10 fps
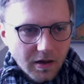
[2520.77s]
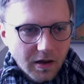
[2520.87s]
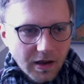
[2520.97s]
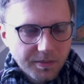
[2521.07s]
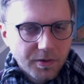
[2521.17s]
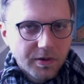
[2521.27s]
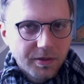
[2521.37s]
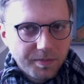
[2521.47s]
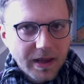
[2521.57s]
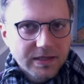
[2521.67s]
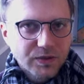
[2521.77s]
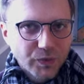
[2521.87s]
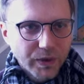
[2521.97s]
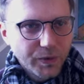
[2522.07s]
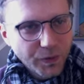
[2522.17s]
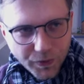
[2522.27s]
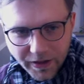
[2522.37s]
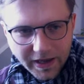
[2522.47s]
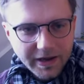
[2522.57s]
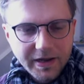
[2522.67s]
I'm not the best one who can